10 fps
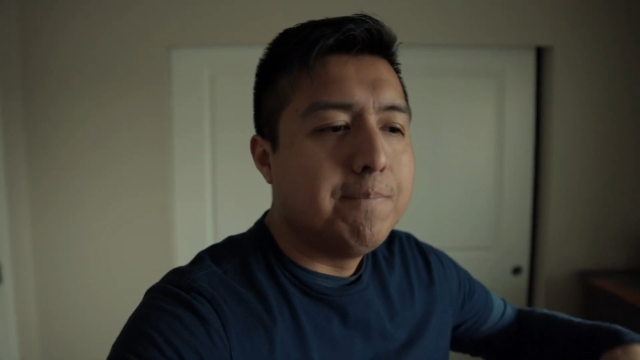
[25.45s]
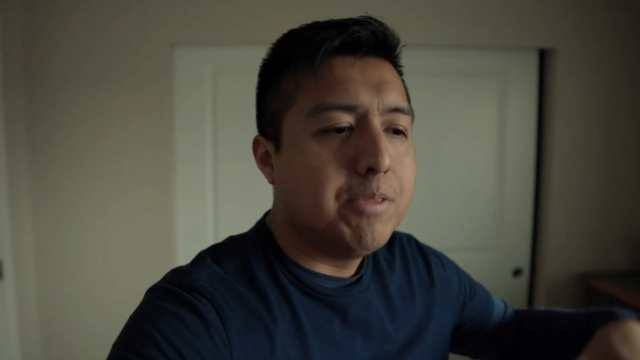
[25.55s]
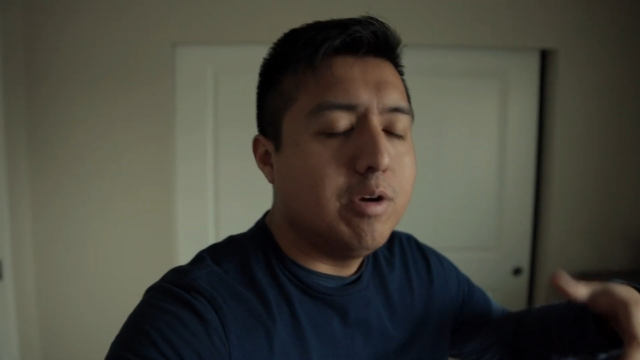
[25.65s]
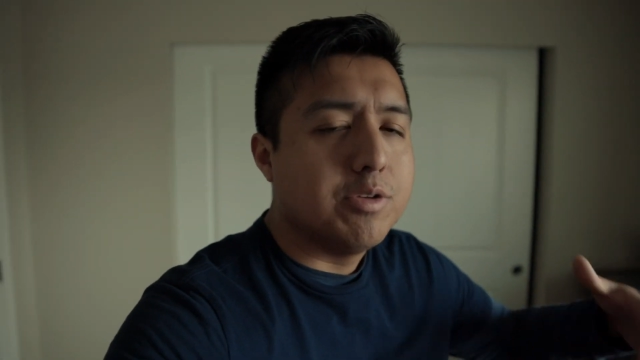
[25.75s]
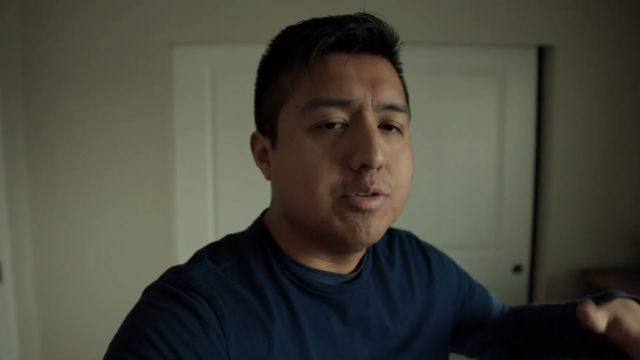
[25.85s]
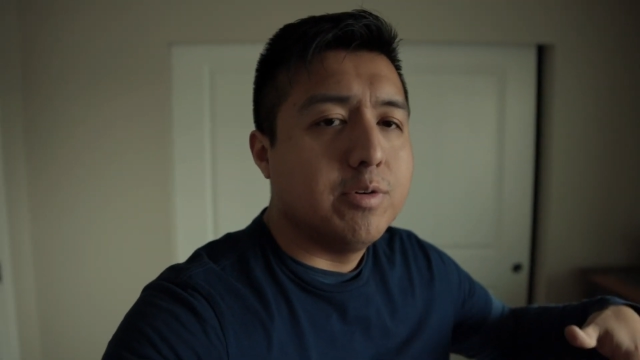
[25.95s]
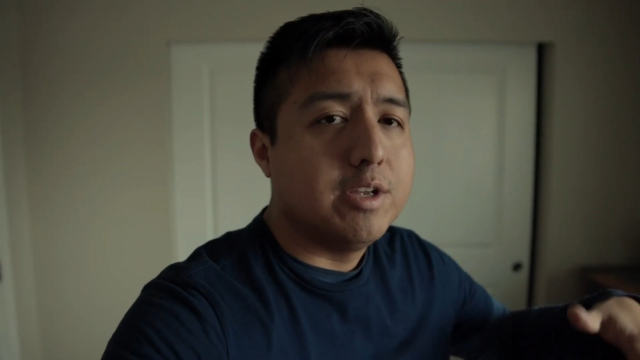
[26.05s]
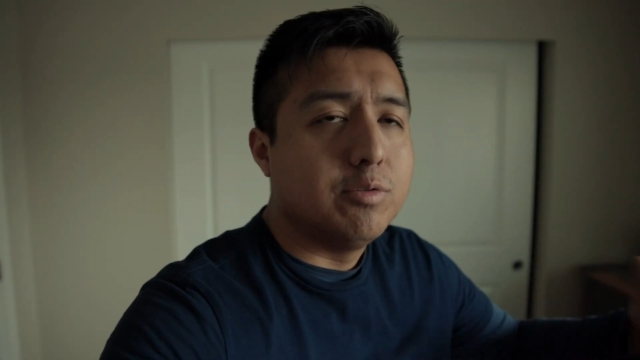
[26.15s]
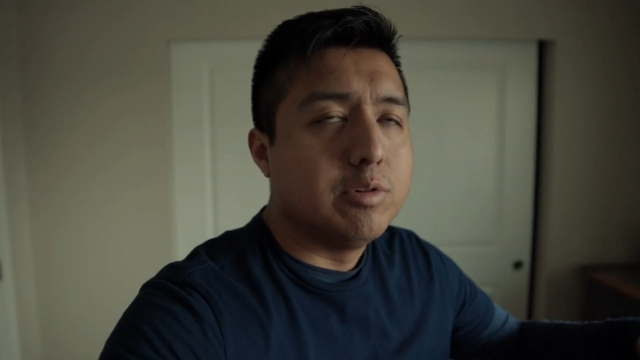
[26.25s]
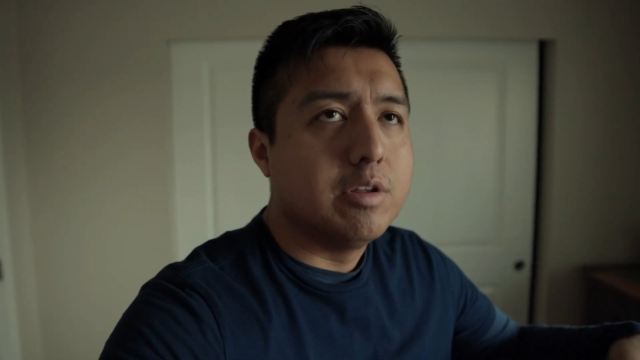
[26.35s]
Also, I
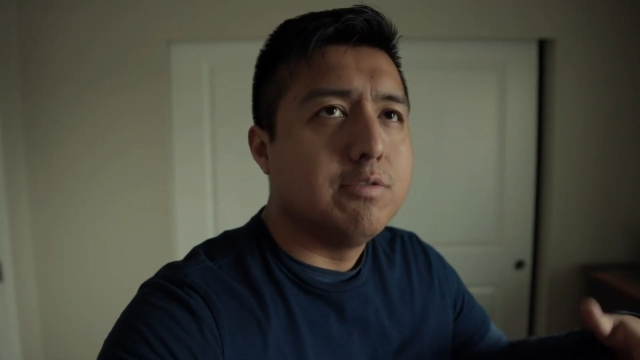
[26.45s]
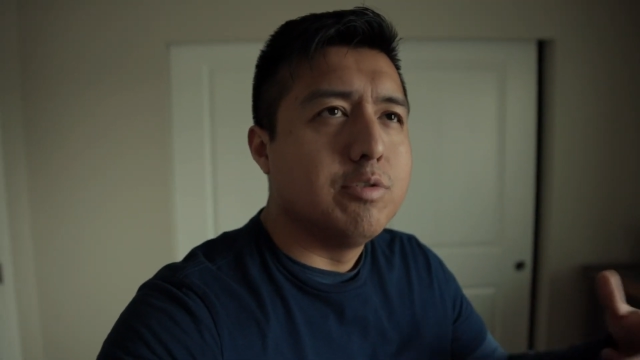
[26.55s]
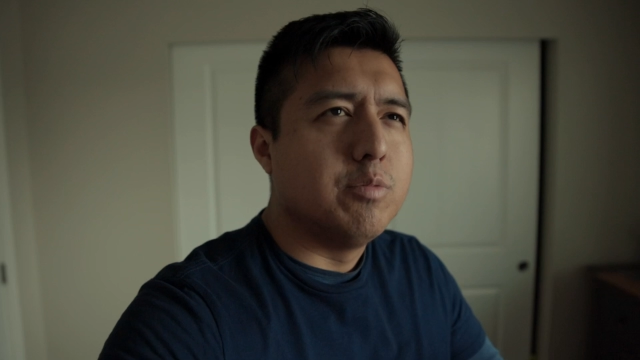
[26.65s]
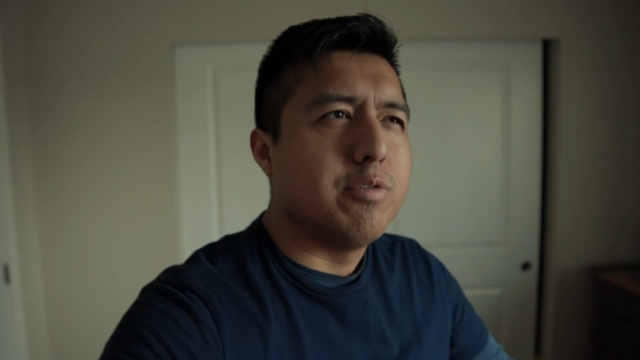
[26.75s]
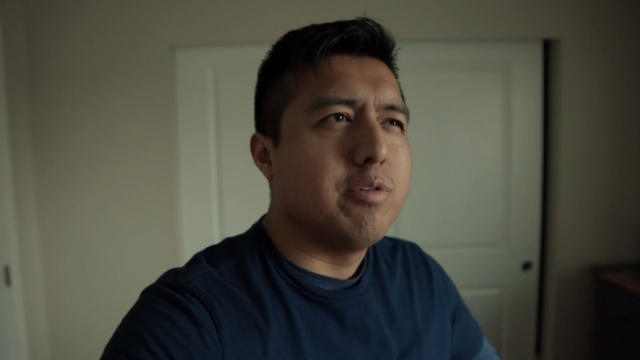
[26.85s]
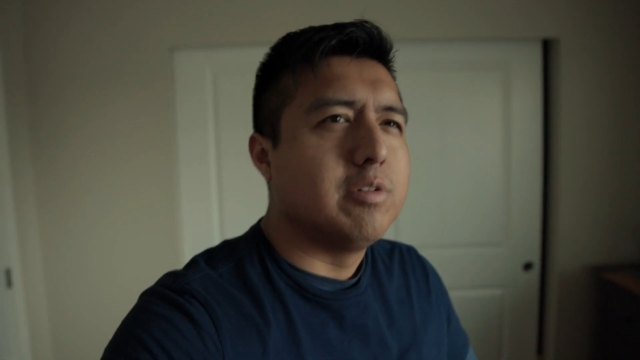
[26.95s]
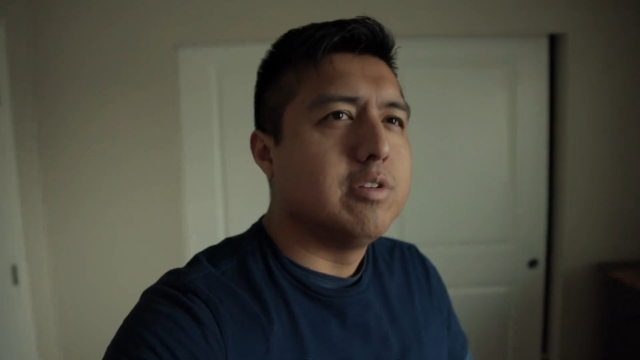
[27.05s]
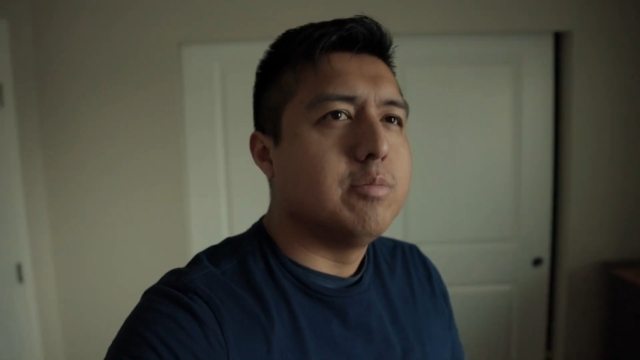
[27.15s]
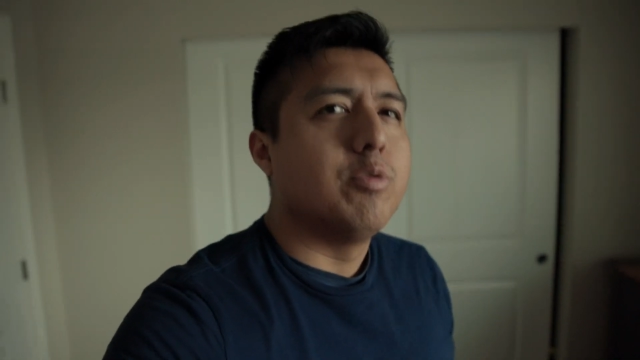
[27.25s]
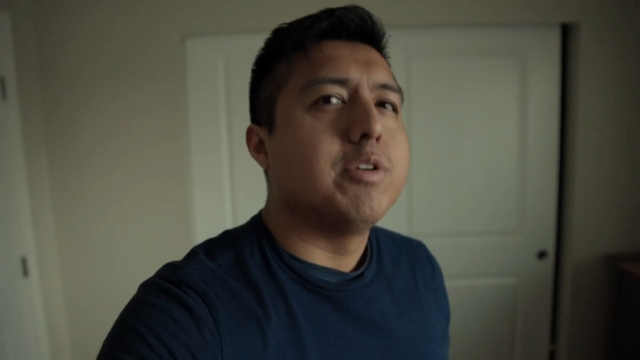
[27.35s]
do leave tomorrow early in
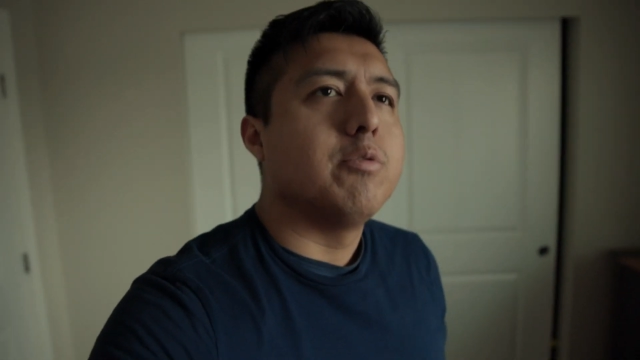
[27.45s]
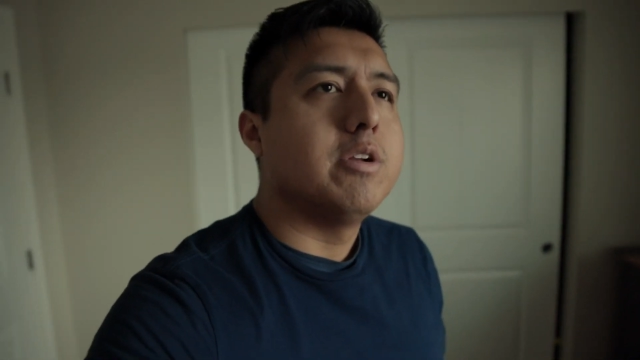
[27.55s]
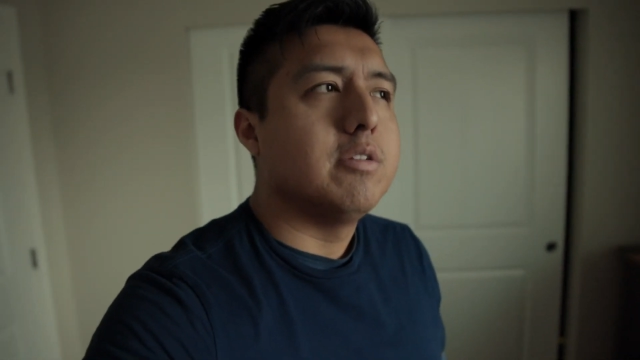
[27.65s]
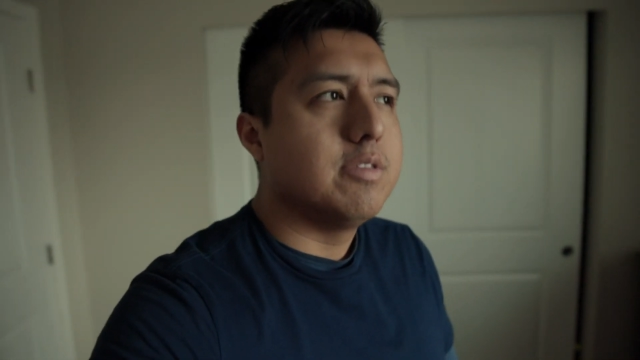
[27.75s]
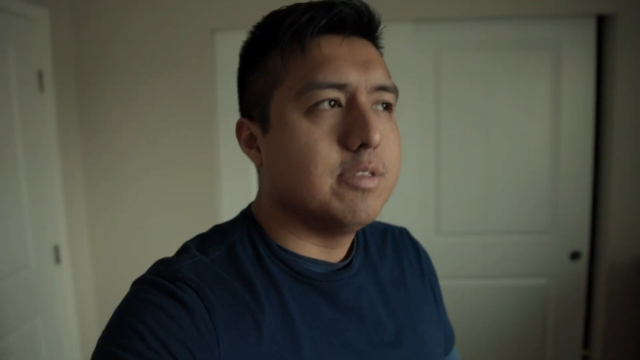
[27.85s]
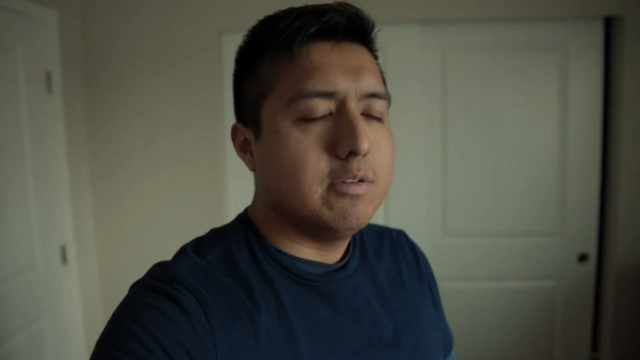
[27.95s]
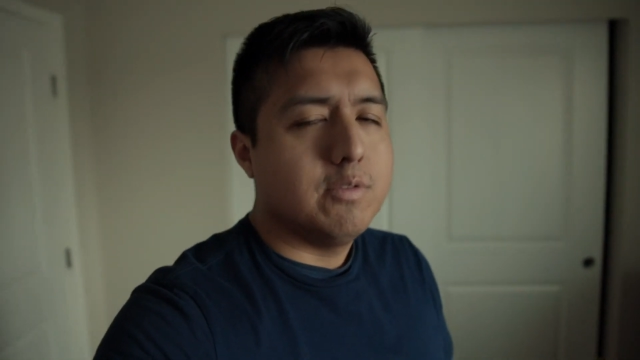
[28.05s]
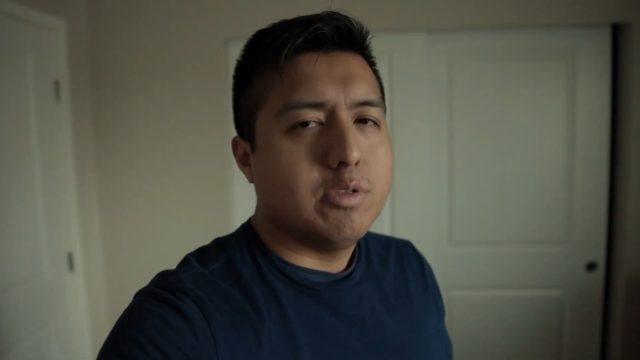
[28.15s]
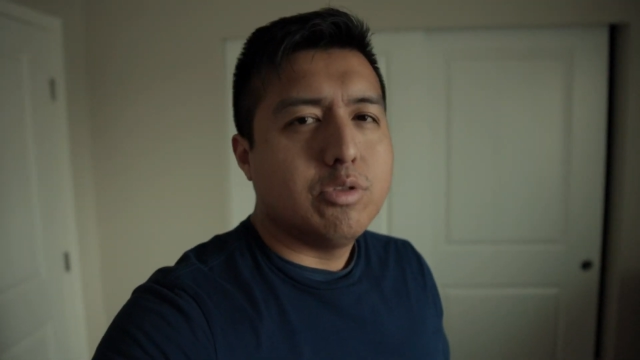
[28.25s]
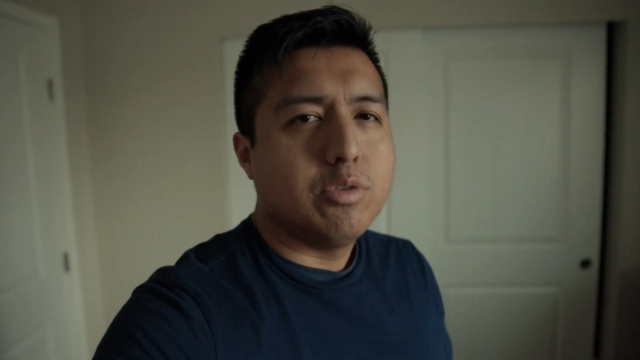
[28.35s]
the morning around
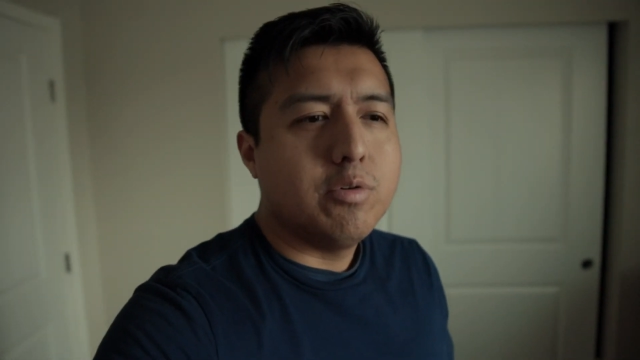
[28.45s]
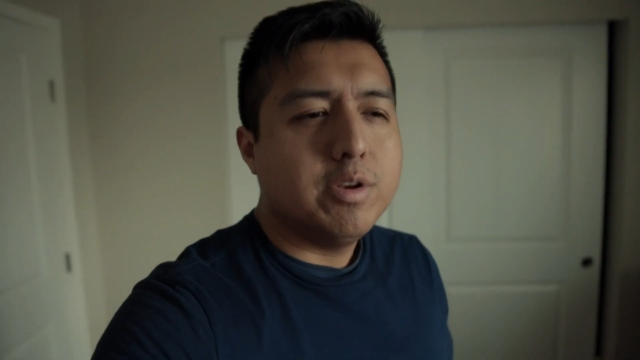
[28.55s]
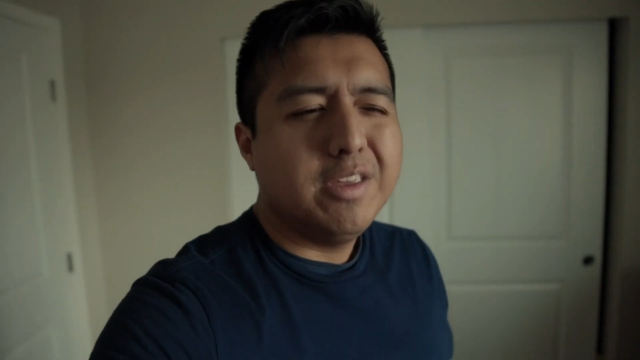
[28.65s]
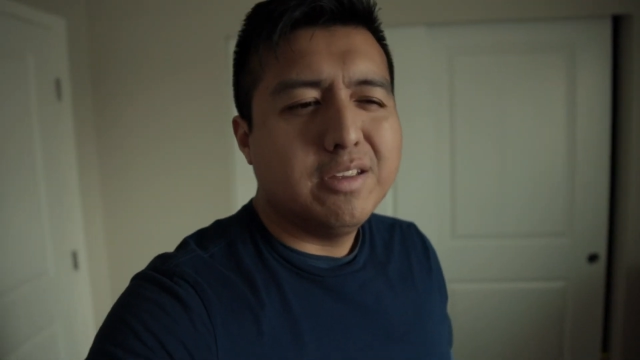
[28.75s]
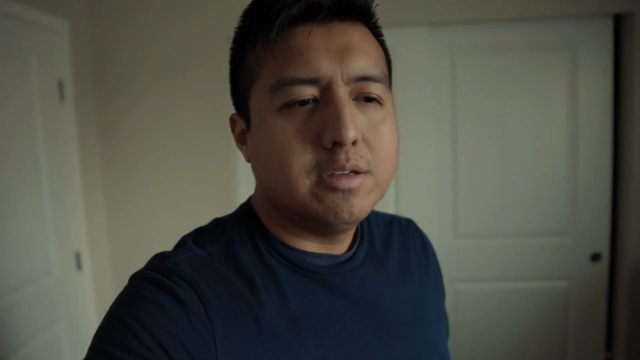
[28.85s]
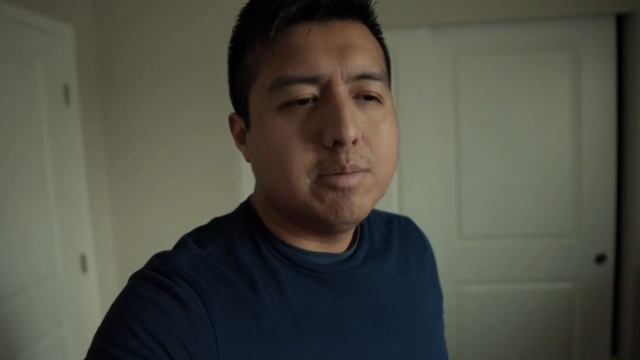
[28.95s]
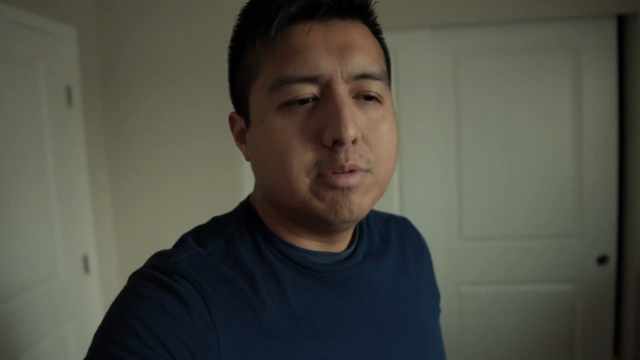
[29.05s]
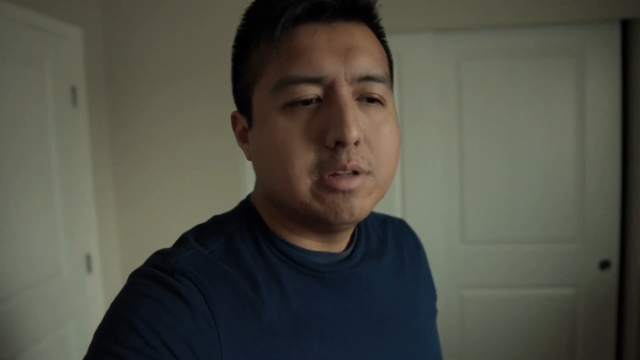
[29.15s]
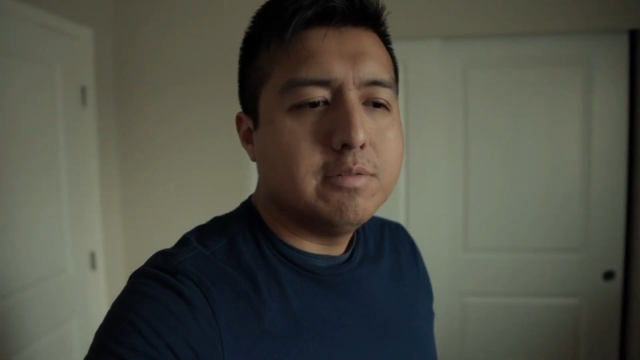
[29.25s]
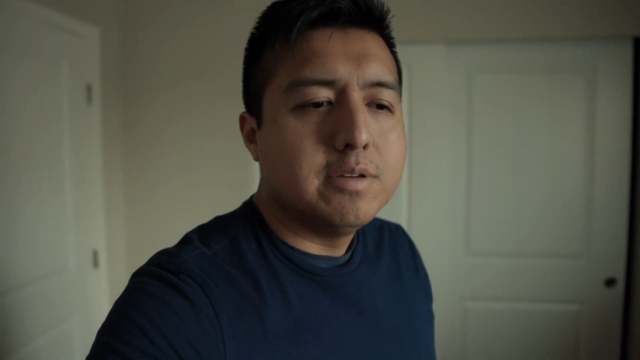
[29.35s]
7:30, I
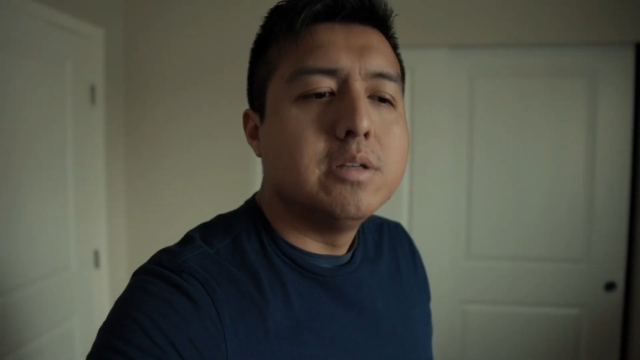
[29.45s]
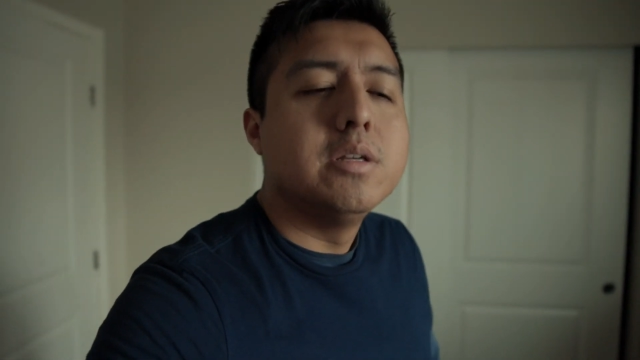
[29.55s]
believe.